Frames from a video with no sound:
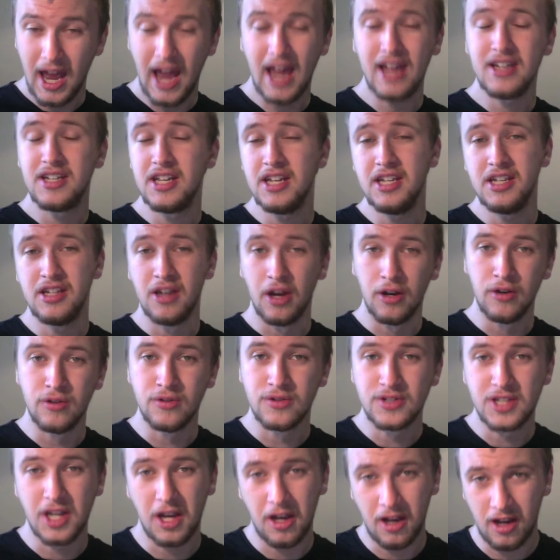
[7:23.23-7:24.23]
and he
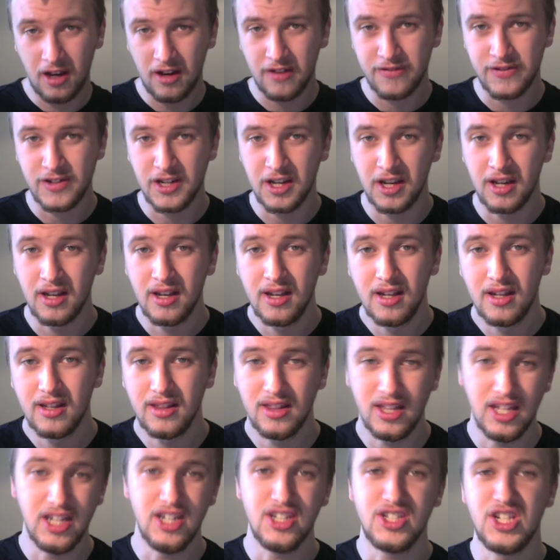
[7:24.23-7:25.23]
goes after
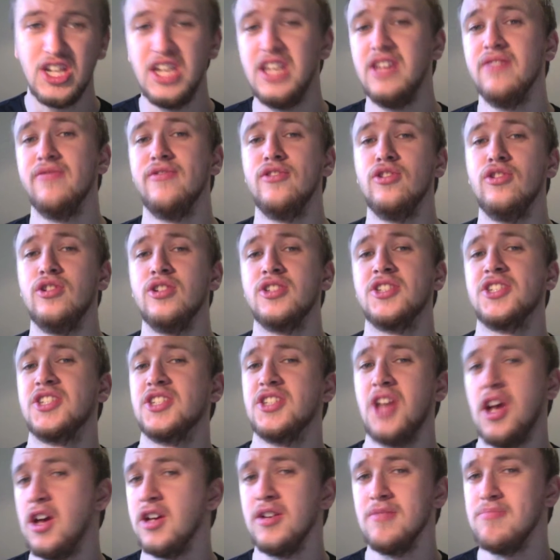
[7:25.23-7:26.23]
these evil
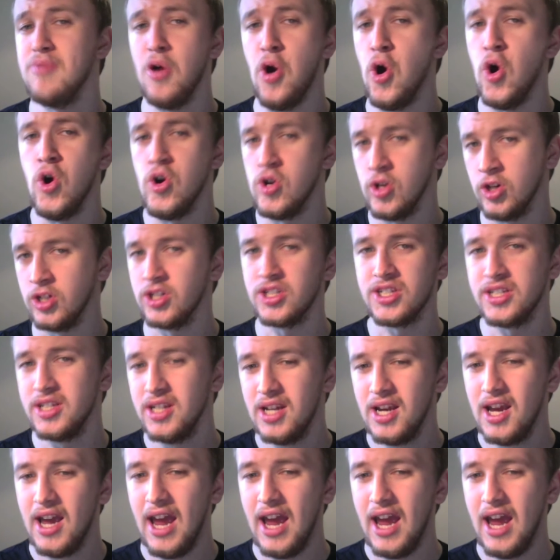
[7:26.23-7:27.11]
cyborgs,